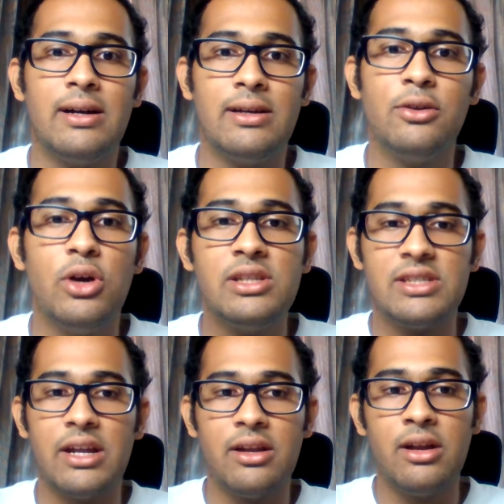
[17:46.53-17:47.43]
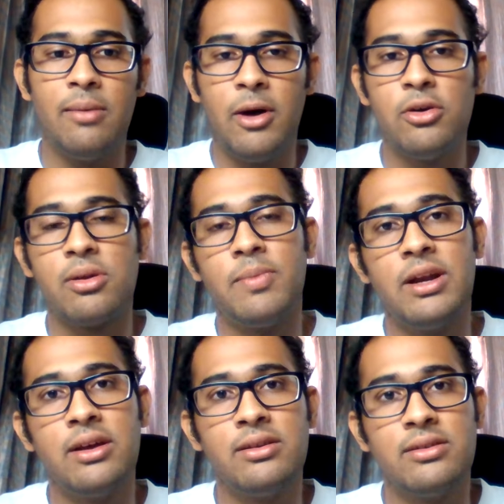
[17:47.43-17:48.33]
in general, about
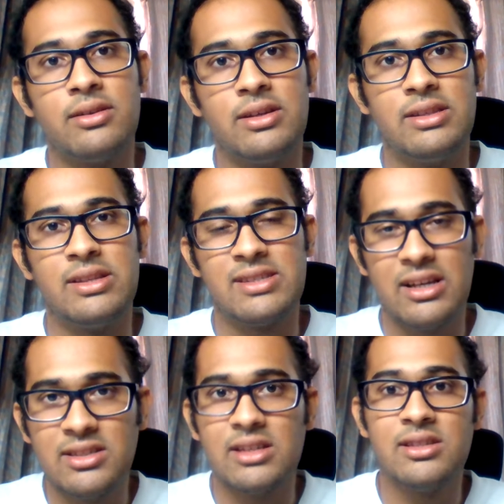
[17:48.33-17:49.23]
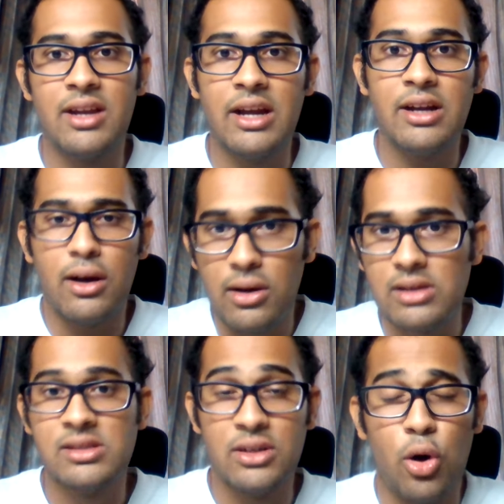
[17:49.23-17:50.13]
repeating, the success rate
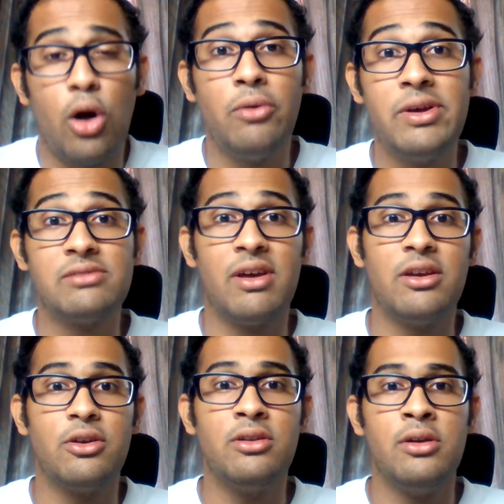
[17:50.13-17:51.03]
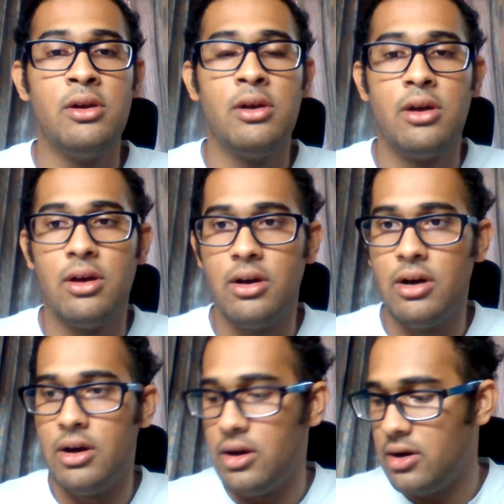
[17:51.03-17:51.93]
isn't always very good.
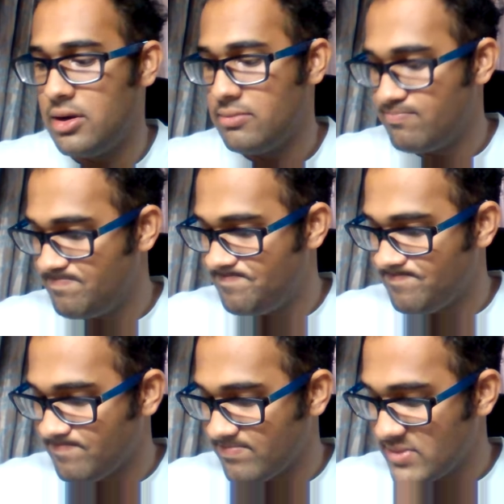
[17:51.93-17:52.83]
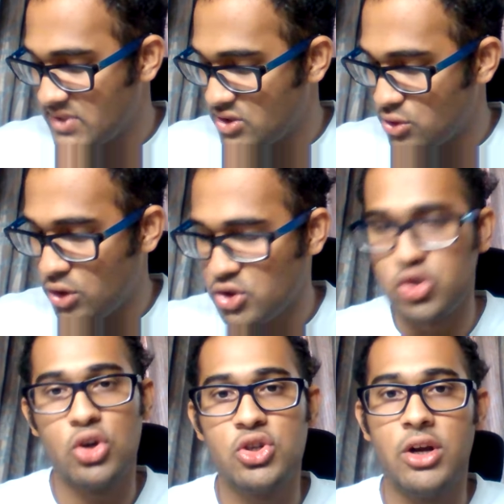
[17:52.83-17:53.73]
uh, it's not a
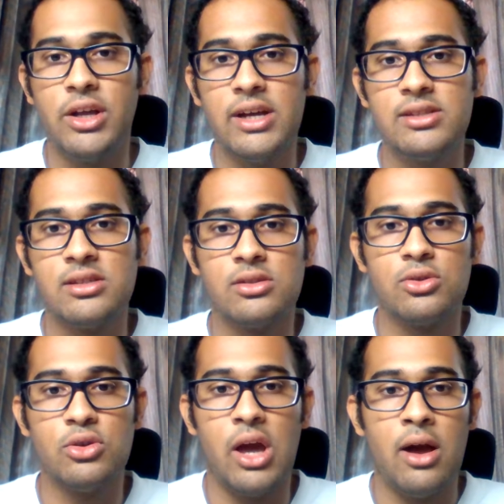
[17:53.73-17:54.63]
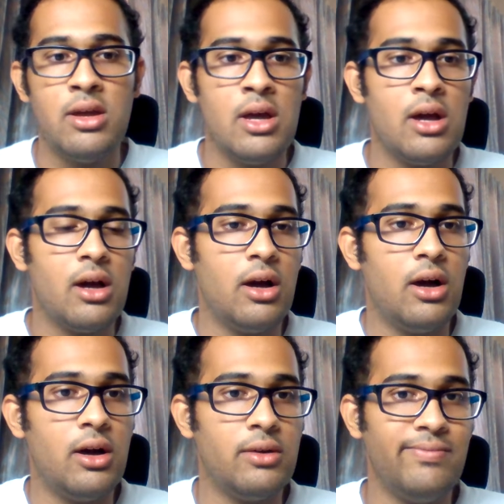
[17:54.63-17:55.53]
sure shot, yes. So yeah.
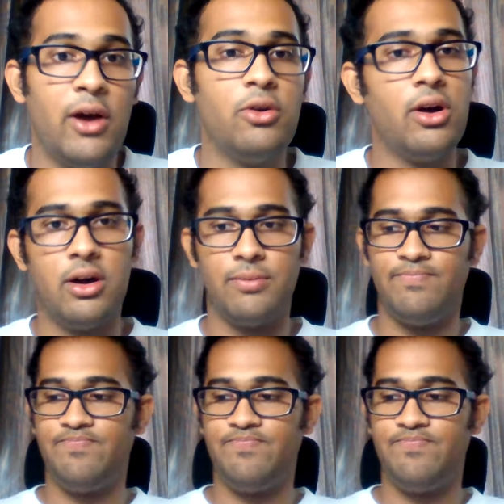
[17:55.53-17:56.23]
Now,